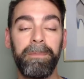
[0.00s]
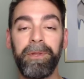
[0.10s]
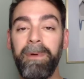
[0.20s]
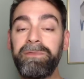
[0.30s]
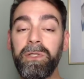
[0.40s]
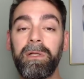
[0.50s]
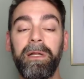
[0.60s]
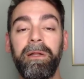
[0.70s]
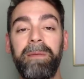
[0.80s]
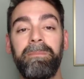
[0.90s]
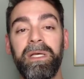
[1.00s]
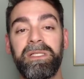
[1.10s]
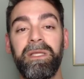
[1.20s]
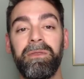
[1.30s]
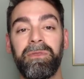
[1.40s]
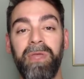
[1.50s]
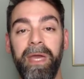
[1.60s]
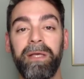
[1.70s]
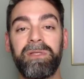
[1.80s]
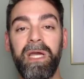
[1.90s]
But the refs are clearly missing
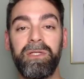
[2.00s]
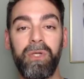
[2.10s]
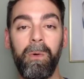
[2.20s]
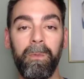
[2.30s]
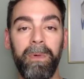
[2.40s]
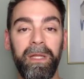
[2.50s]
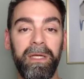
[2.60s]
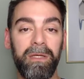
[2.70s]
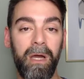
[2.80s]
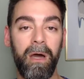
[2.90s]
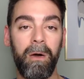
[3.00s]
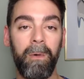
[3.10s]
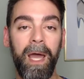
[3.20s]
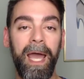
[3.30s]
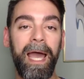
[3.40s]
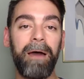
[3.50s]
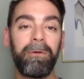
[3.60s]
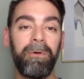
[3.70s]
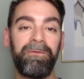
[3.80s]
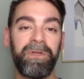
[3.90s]
things and don't really know how
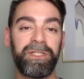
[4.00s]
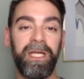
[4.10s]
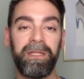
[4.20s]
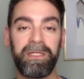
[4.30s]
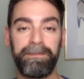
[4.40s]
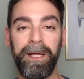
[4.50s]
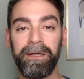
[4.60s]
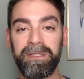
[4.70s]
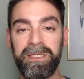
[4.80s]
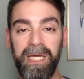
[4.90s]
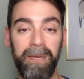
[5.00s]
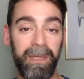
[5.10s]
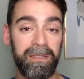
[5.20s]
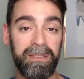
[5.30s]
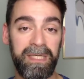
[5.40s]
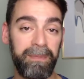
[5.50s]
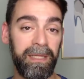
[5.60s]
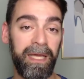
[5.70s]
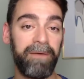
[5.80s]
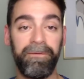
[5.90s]
to officiate this Pelicans team and
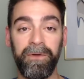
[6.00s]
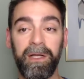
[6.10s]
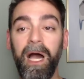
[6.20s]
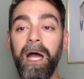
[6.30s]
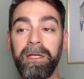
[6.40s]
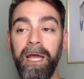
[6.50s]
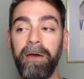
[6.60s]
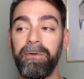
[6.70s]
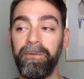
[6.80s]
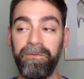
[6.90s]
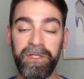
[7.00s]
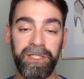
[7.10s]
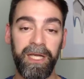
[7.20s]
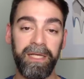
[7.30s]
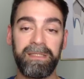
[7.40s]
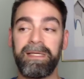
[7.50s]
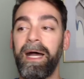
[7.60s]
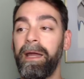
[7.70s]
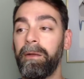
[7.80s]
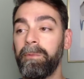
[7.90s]
seemingly have forgotten how to officiate
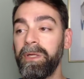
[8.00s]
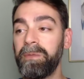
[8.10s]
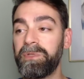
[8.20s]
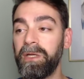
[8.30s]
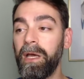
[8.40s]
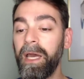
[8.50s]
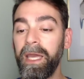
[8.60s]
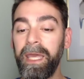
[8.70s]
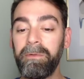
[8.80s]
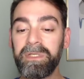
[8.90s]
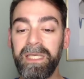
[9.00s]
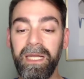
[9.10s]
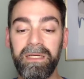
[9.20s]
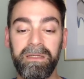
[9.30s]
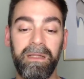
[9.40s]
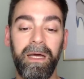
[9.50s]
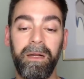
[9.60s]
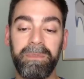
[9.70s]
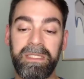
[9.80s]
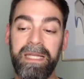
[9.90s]
Zion Williamson. He was getting to the line
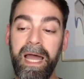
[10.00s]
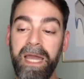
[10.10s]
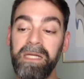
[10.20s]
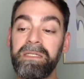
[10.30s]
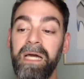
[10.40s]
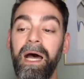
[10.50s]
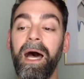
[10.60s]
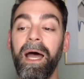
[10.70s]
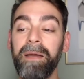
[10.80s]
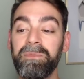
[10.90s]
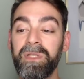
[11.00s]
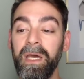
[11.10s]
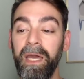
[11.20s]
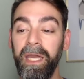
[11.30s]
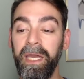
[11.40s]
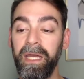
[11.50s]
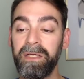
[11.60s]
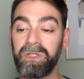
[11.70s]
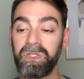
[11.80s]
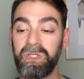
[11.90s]
almost 9 times
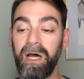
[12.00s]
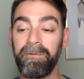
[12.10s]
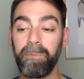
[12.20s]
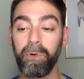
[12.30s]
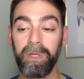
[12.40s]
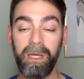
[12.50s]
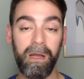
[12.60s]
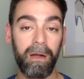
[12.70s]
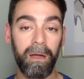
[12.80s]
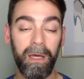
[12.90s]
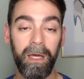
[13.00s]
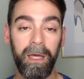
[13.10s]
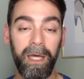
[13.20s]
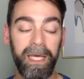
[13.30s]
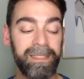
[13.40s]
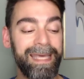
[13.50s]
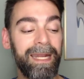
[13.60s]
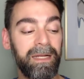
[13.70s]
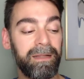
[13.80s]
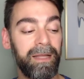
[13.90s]
his sophomore year. He's
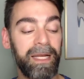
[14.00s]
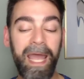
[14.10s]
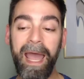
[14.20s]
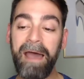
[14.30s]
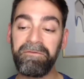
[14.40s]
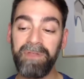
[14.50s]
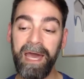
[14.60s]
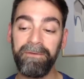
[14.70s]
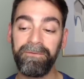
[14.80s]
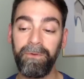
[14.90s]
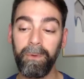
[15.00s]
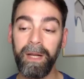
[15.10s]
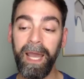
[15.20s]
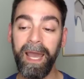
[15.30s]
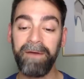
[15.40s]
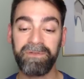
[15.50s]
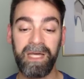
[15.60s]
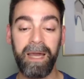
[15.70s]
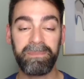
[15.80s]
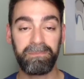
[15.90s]
getting to the line half that, 4.5
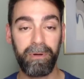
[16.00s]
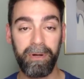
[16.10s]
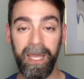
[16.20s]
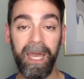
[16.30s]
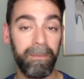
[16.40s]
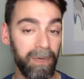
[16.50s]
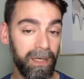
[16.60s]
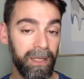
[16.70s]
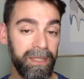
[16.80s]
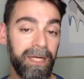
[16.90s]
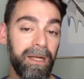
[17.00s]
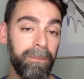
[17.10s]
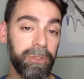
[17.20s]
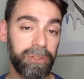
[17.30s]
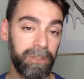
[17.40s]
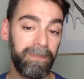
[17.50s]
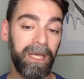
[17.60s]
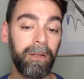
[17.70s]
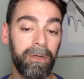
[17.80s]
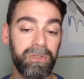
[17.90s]
times per game. That number should
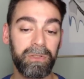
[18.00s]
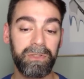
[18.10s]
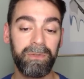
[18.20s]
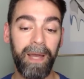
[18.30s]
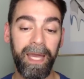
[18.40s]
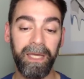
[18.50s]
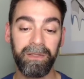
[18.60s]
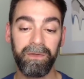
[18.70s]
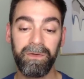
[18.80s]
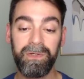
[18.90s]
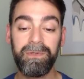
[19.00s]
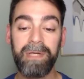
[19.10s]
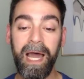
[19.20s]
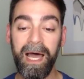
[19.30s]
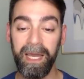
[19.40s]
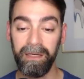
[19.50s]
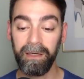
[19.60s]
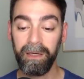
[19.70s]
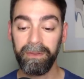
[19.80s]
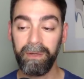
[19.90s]
be closer to 8 to 9
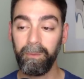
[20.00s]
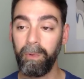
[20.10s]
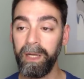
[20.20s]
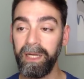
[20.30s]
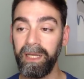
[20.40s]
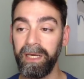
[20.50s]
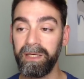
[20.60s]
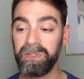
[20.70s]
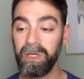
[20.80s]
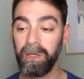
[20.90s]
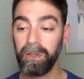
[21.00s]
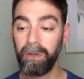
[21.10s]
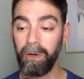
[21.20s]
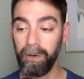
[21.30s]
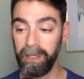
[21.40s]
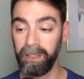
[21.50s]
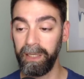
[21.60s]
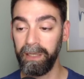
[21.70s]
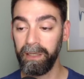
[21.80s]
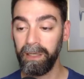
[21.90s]
than what it is
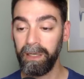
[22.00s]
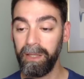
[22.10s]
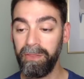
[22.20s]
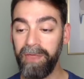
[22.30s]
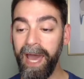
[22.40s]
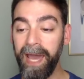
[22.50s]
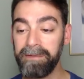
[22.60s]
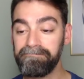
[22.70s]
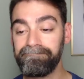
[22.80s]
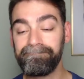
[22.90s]
currently. That